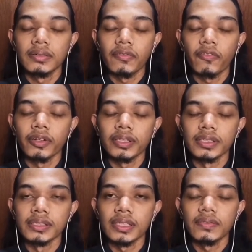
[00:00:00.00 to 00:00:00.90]

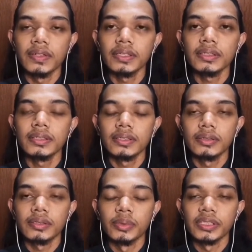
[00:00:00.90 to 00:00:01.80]
14.7
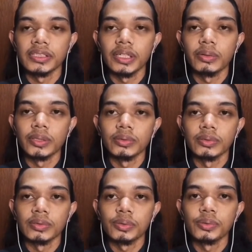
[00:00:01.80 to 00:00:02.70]
which is equal to
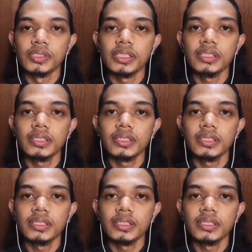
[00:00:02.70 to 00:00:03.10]
2g